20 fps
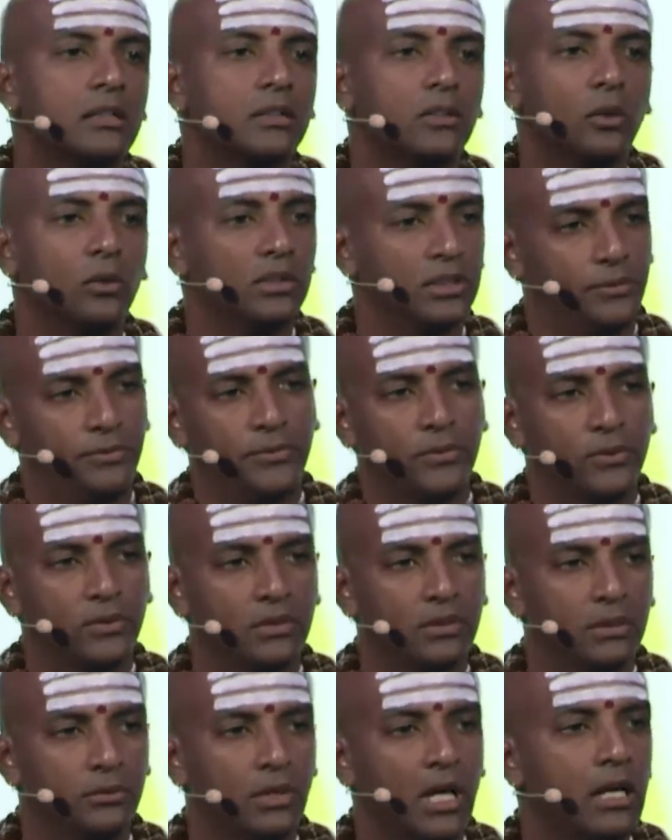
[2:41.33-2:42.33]
cook the food,
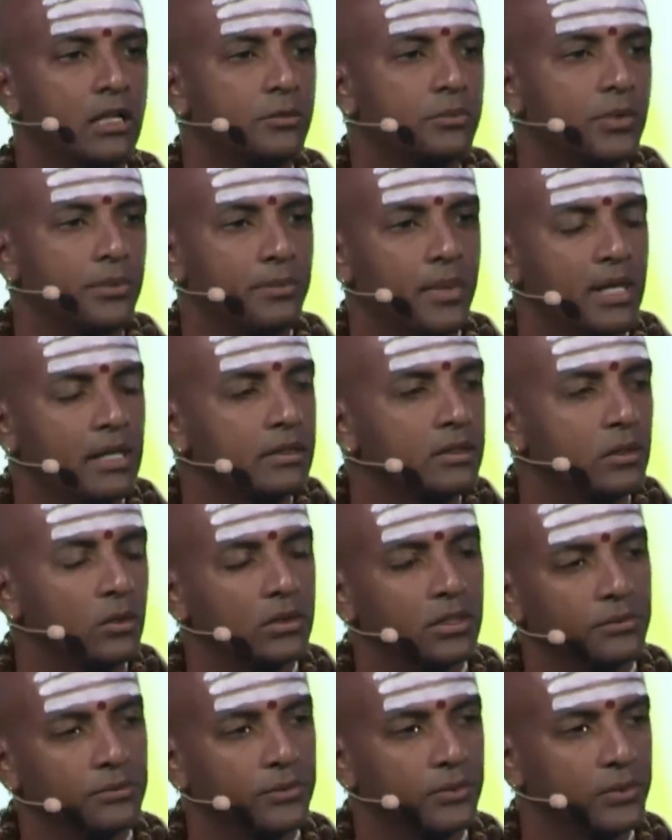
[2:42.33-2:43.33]
how to prepare and cook
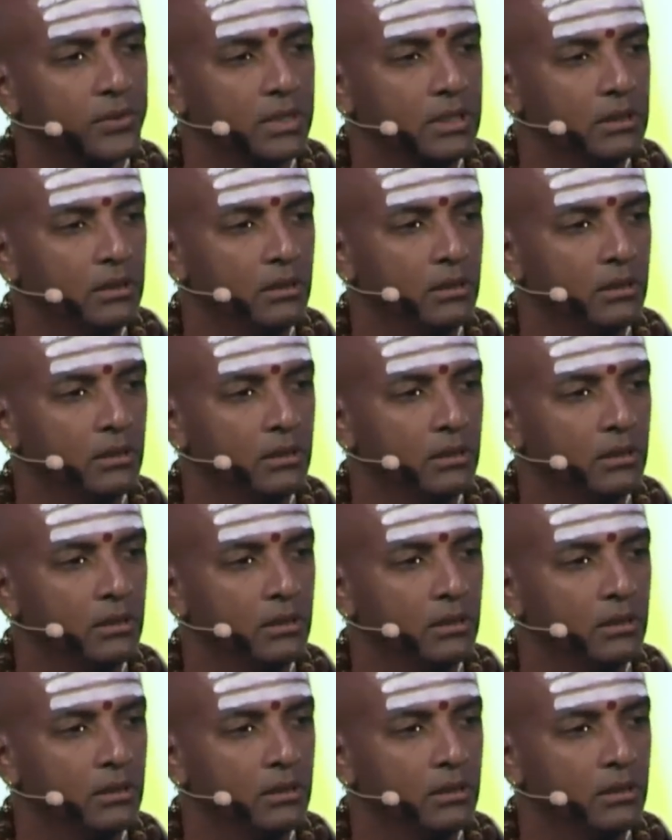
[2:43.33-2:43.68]
the food.